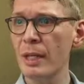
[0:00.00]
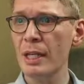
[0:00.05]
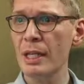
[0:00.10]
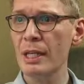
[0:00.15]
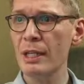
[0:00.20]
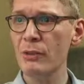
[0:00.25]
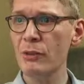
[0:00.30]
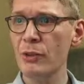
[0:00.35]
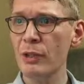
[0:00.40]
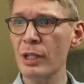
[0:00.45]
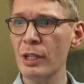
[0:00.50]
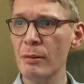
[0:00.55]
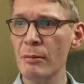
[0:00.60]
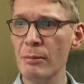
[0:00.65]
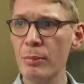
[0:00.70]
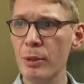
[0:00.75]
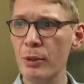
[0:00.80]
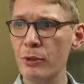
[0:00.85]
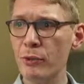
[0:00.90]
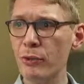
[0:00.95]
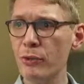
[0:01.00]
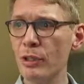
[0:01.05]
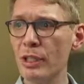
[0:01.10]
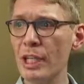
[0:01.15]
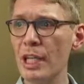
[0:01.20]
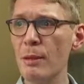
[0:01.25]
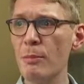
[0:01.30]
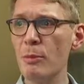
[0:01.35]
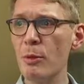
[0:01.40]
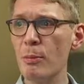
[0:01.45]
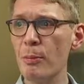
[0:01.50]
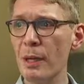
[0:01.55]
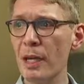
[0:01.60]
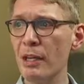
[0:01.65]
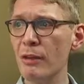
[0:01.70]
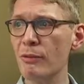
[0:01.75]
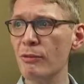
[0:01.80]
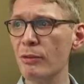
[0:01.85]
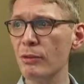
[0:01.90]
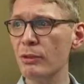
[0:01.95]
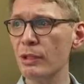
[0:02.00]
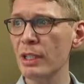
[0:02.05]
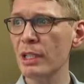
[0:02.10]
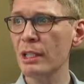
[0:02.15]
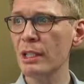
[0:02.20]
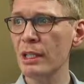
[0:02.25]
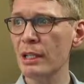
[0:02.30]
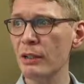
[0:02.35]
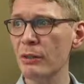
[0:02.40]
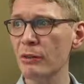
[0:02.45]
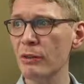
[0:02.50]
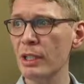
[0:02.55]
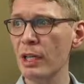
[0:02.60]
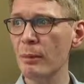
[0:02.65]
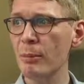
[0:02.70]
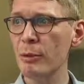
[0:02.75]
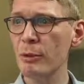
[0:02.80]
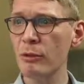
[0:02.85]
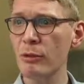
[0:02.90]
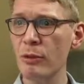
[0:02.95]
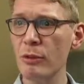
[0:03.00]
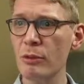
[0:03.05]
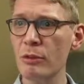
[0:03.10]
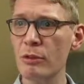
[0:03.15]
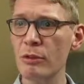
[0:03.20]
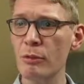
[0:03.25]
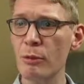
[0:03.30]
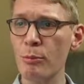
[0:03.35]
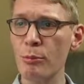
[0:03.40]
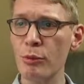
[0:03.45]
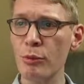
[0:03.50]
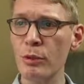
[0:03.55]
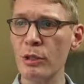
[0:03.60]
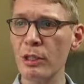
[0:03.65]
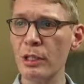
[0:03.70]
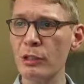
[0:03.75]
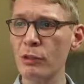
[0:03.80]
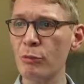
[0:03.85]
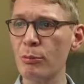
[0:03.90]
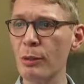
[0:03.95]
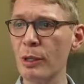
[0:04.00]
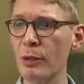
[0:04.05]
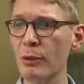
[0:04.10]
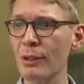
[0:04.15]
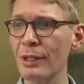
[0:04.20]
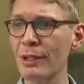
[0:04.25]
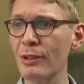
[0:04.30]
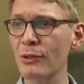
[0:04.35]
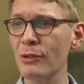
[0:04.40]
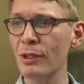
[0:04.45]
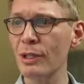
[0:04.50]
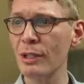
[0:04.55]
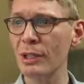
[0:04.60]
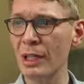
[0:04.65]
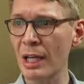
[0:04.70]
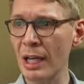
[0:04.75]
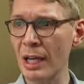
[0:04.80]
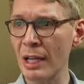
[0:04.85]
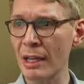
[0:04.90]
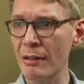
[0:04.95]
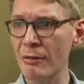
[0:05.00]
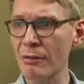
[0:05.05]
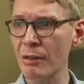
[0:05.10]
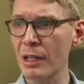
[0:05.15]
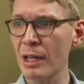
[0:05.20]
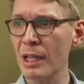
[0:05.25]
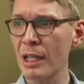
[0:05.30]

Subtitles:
is an impulse to keep the painful details and episodes of a brutal experience alive